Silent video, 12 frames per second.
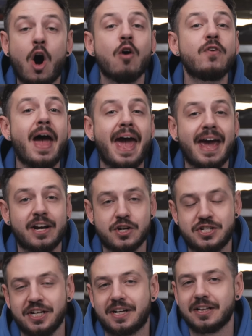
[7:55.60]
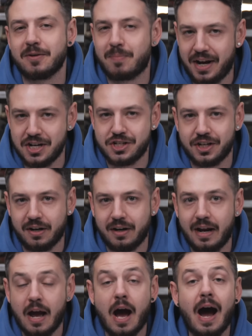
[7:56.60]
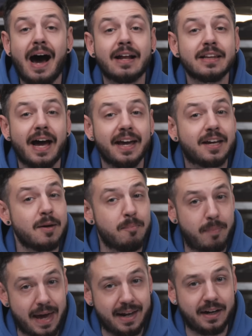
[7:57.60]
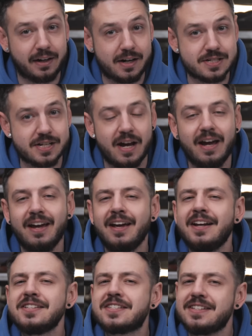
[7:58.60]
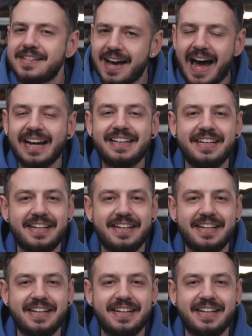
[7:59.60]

of energy calibration. Unlike competitors, it is not